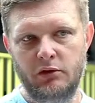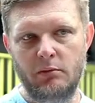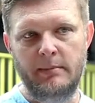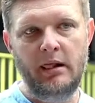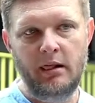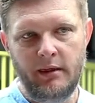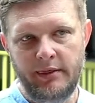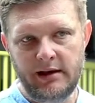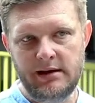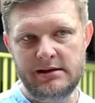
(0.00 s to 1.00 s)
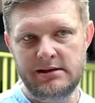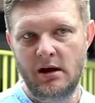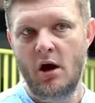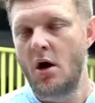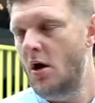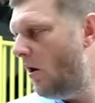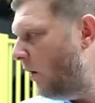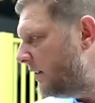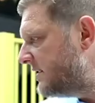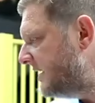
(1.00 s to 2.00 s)
2 mil thickness
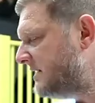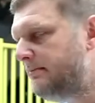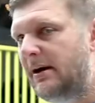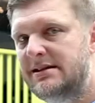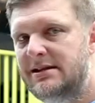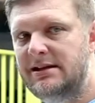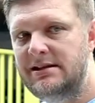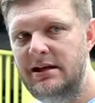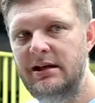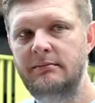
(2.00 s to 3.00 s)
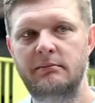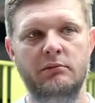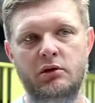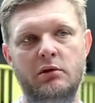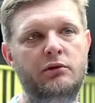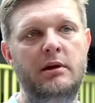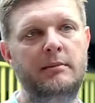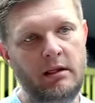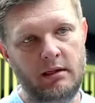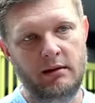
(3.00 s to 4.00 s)
or 60 by 60 2 or 3
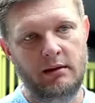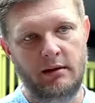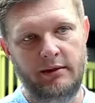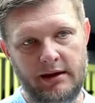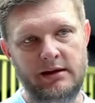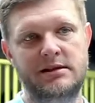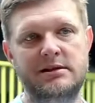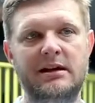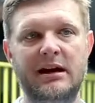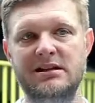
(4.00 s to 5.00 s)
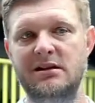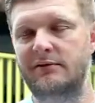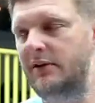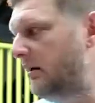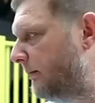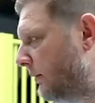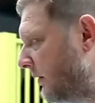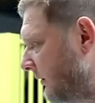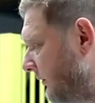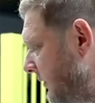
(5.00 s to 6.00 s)
mil thickness. That is very
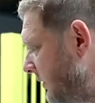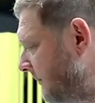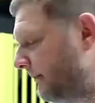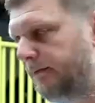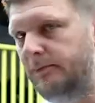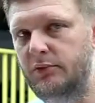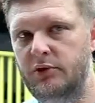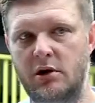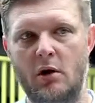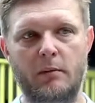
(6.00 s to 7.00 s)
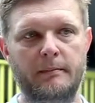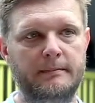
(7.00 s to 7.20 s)
important for you to know.